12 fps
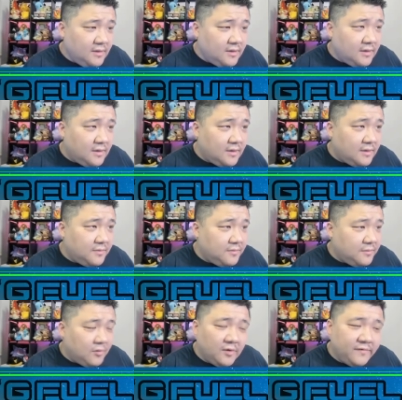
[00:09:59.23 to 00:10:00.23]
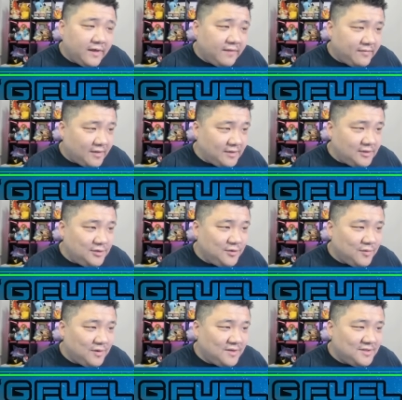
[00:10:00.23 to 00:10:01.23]
Yeah. Well, if they have like a two to
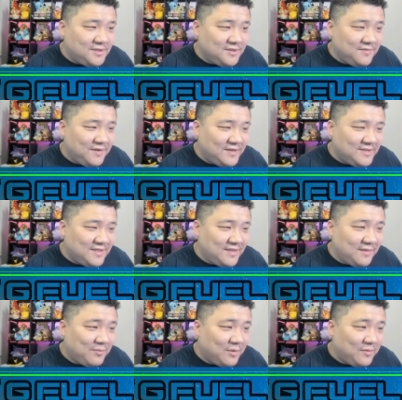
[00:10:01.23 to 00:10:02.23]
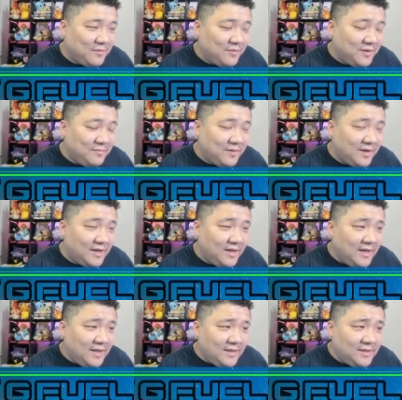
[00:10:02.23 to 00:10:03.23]
one shield advantage, then they probably can win. But
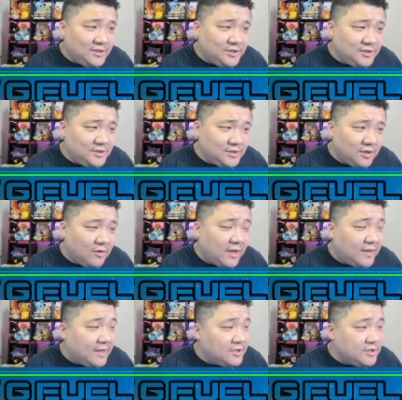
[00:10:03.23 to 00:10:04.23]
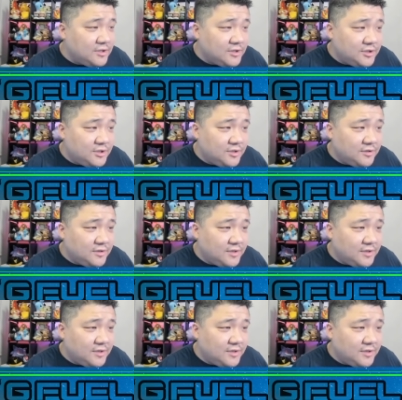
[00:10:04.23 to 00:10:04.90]
this okay, they're actually gonna shield